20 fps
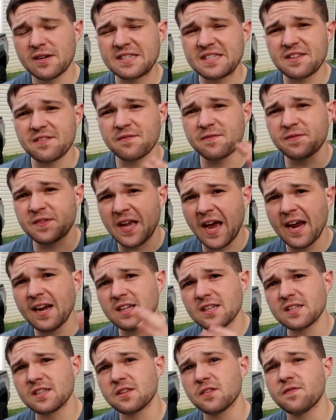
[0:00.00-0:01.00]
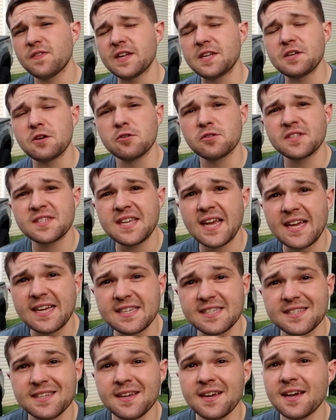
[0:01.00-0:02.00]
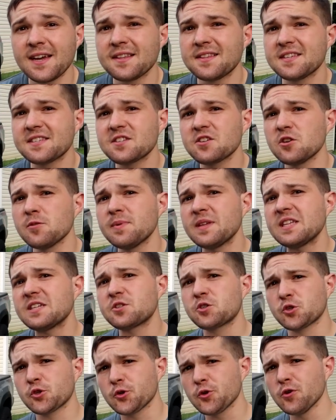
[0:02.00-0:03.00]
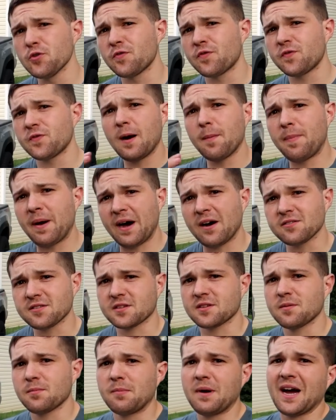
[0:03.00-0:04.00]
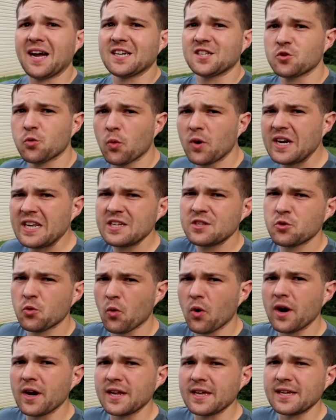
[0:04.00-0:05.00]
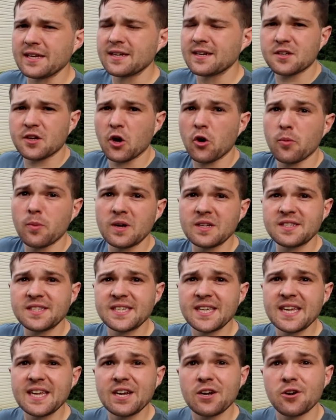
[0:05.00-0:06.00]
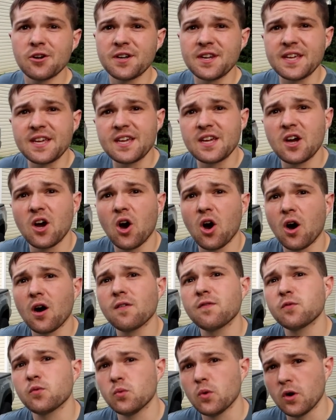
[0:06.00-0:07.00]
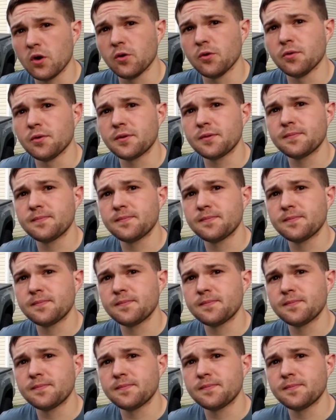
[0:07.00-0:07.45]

As the title of the video says, this is gonna be the truth about my 2020 Tacoma TRD off-road.